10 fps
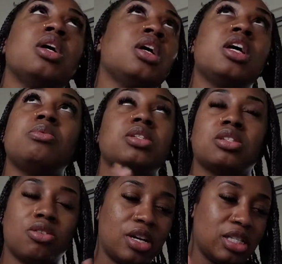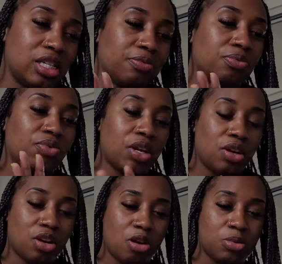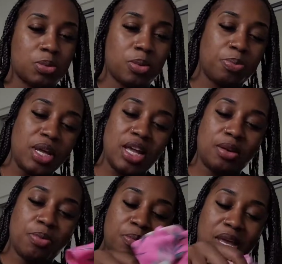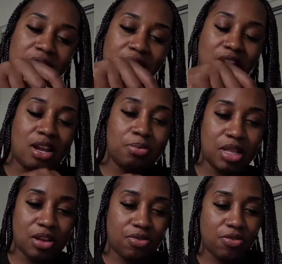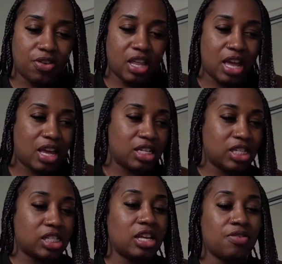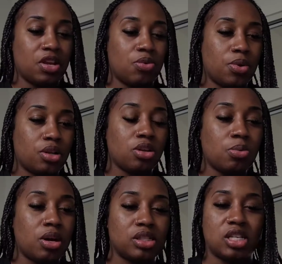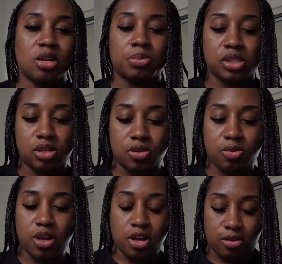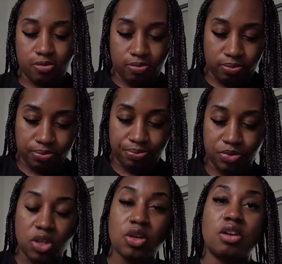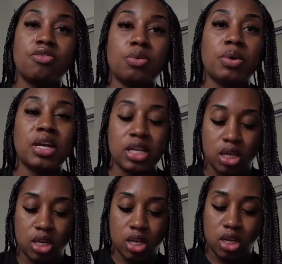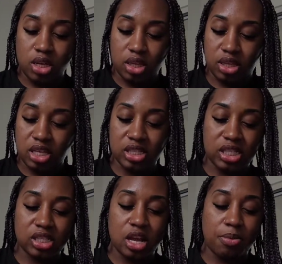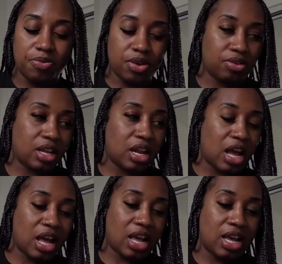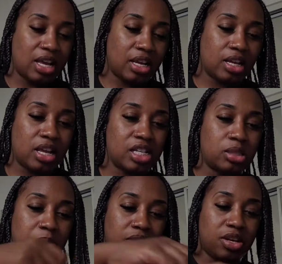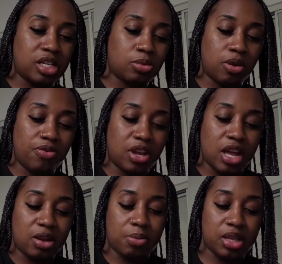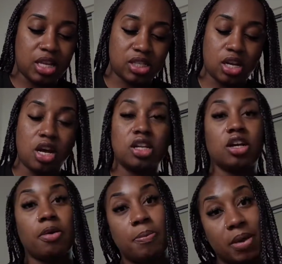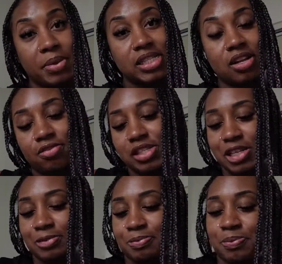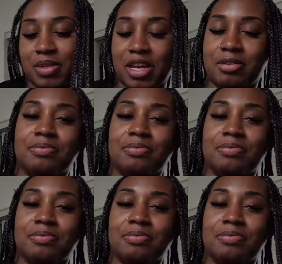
It was just crazy, very uncomfortable, but we made it, and I'm thankful for that. Just giving you all tips so you can avoid the discomfort that I experienced while flying with a toddler by myself. So yeah.